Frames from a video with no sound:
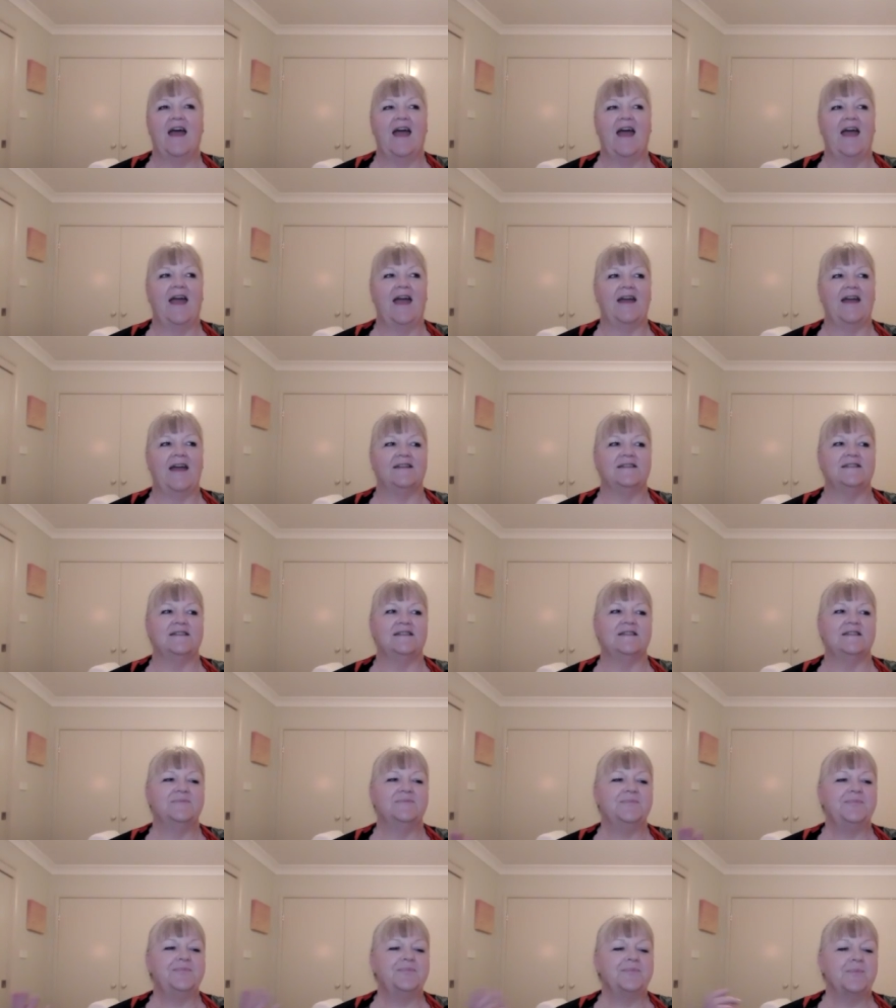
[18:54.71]
And
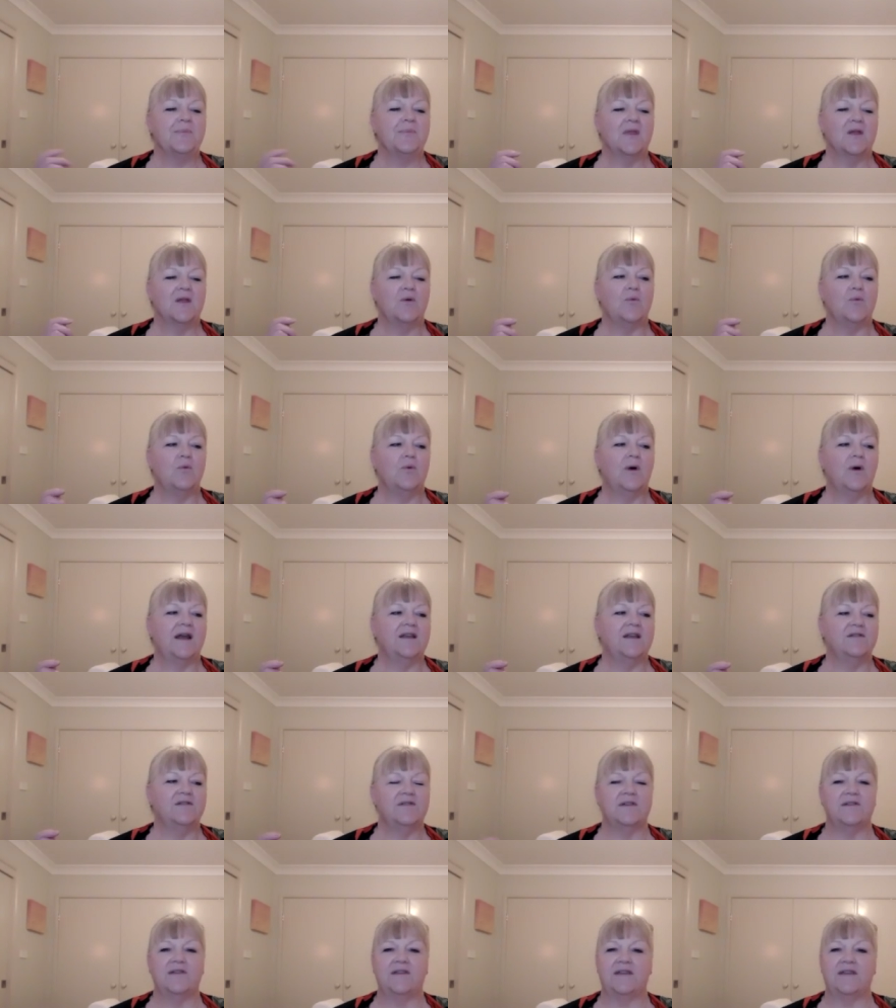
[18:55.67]
one
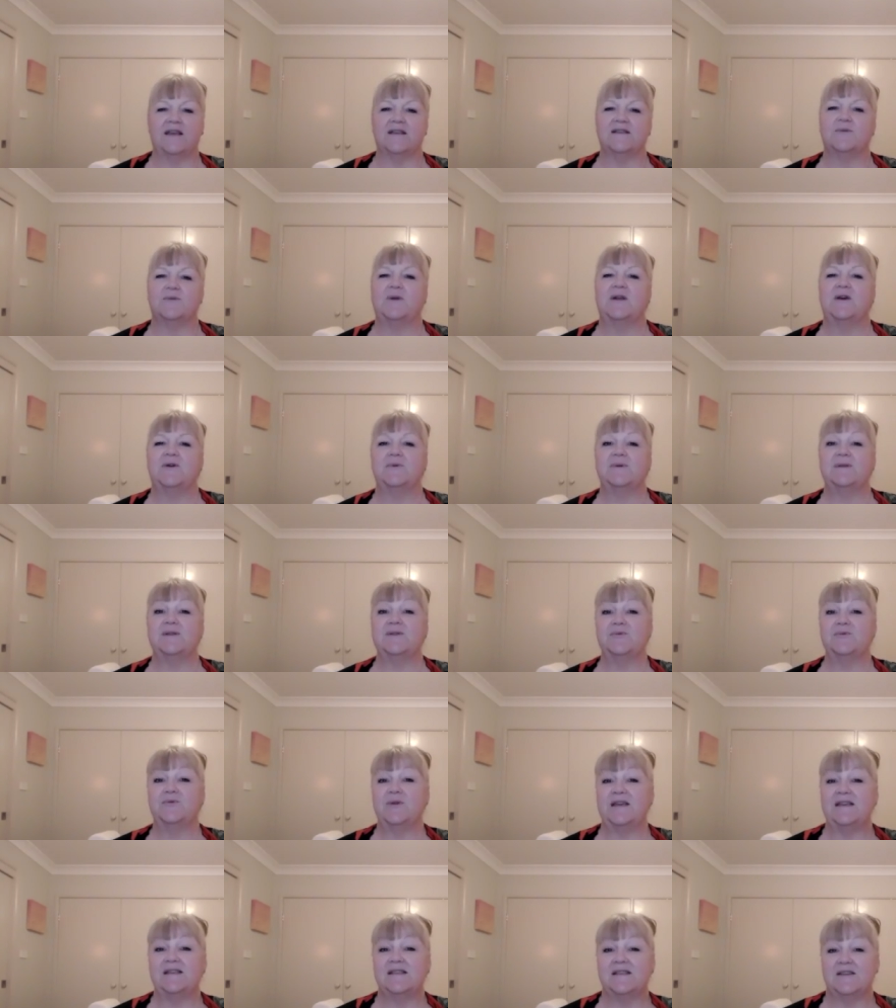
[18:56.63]
of the things when I was
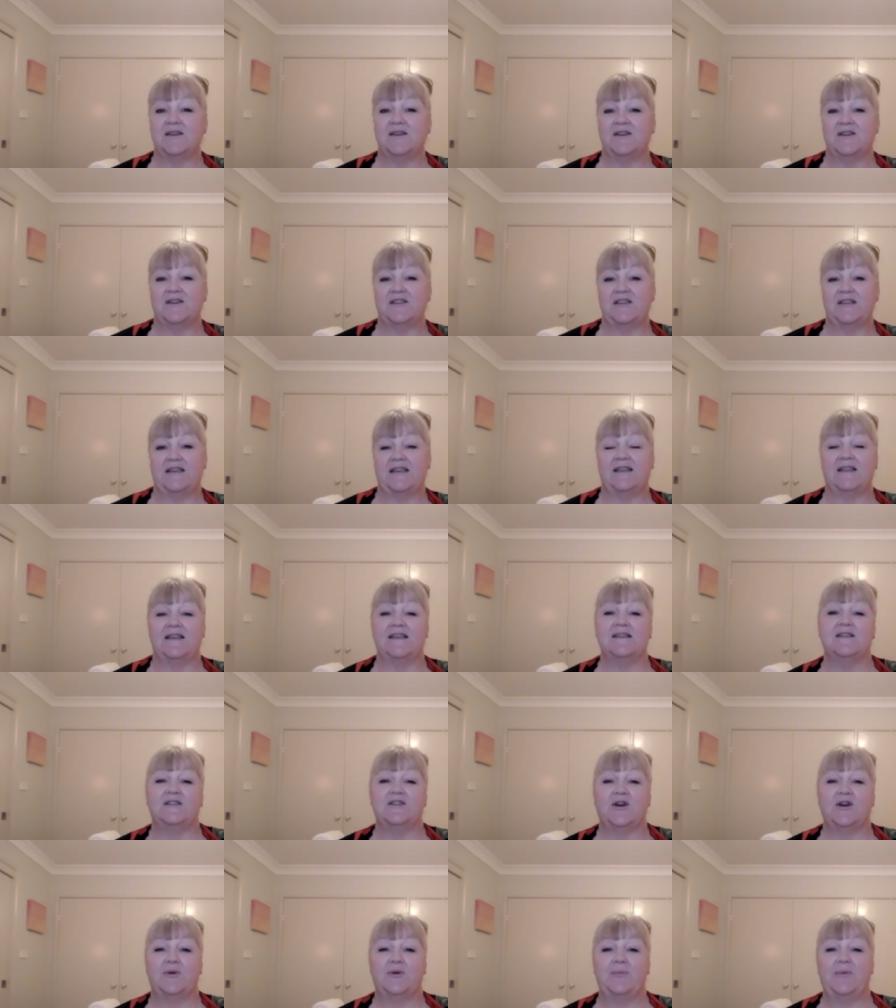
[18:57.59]
researching
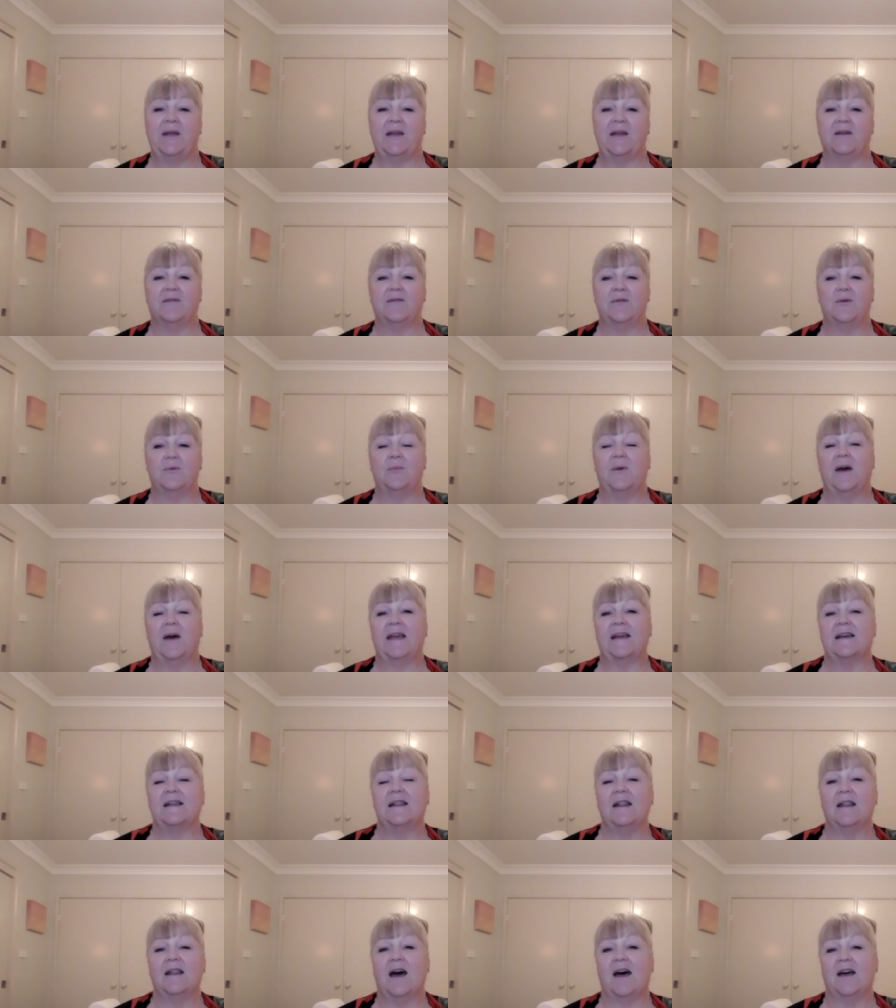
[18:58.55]
this topic for my
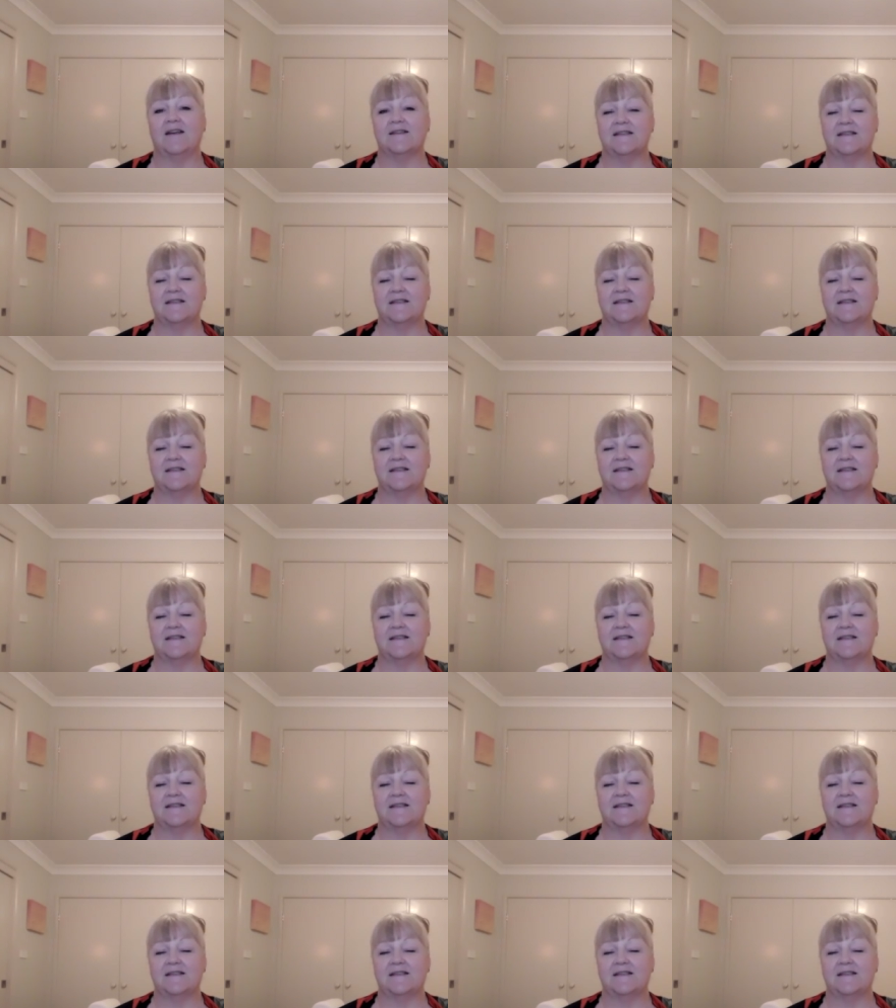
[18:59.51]
class